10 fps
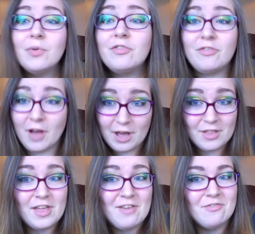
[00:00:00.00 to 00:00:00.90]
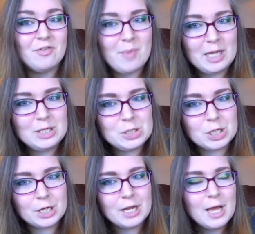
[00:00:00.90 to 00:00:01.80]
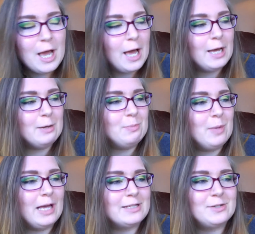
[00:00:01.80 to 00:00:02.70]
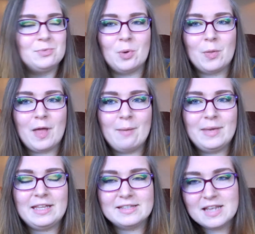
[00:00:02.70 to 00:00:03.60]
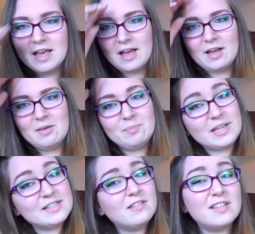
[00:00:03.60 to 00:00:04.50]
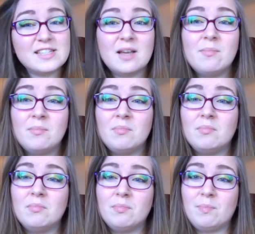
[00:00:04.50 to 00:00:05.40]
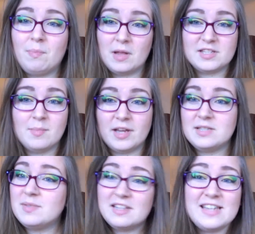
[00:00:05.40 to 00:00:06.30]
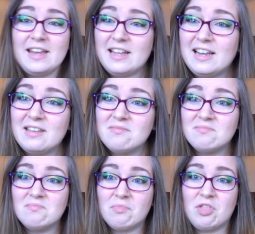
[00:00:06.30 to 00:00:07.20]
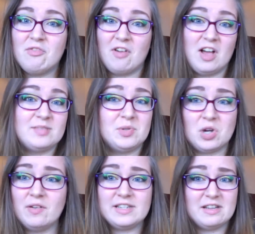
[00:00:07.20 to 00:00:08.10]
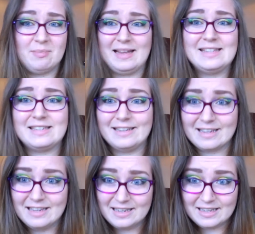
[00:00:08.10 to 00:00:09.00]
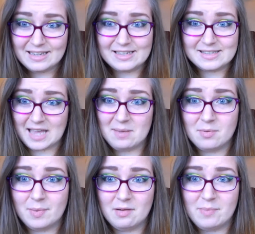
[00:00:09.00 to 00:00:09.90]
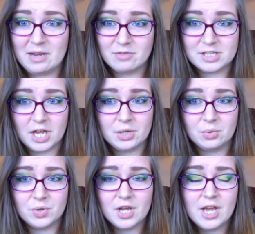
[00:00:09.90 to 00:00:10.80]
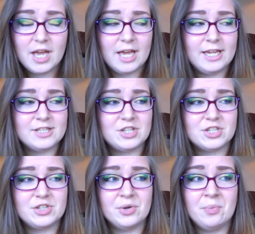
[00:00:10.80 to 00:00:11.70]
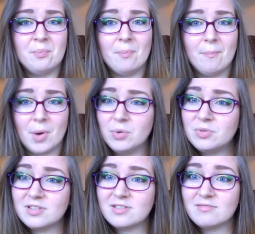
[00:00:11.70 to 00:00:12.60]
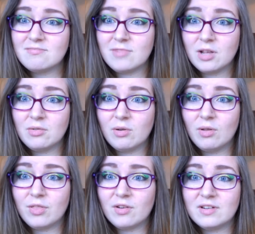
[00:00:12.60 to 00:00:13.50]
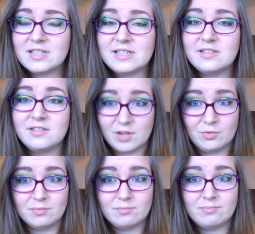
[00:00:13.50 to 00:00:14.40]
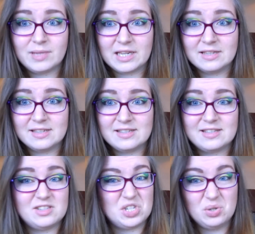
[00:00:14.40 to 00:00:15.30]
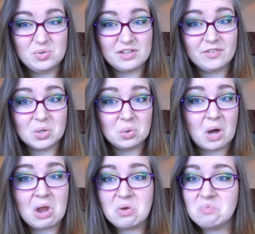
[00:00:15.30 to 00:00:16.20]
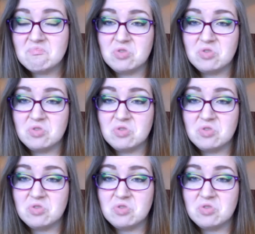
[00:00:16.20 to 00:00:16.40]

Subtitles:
further information as to what that means, because there are some items, and technically the vast majority of plastic is capable of being recycled. It's just that most local authorities don't, because it's too difficult and